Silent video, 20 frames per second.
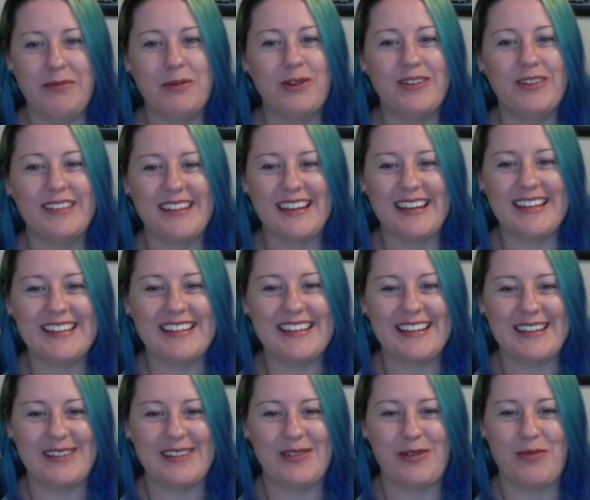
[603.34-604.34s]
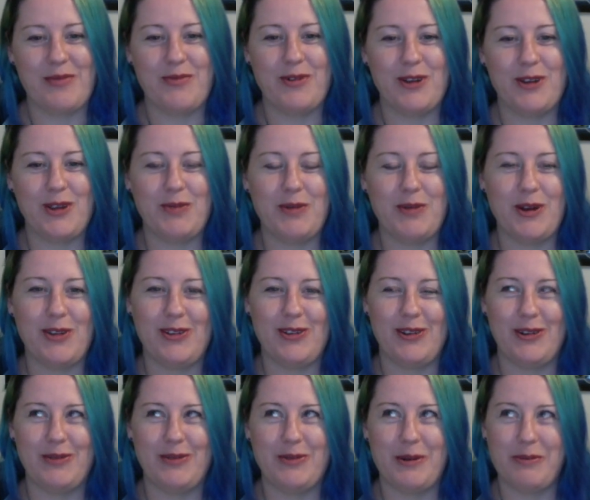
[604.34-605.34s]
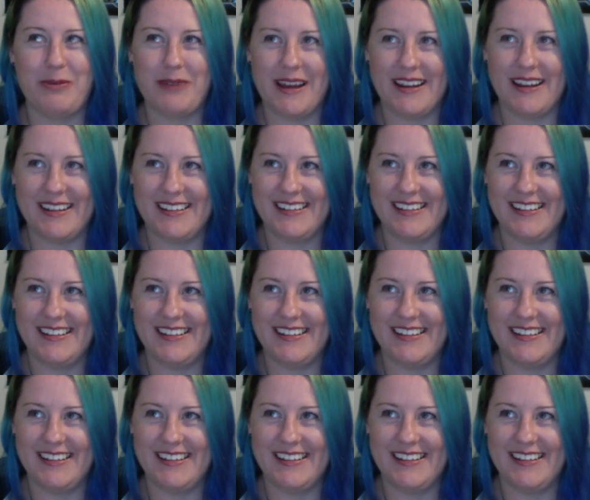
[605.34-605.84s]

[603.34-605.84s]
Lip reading: more sex scenes from what you posted on Wattpad?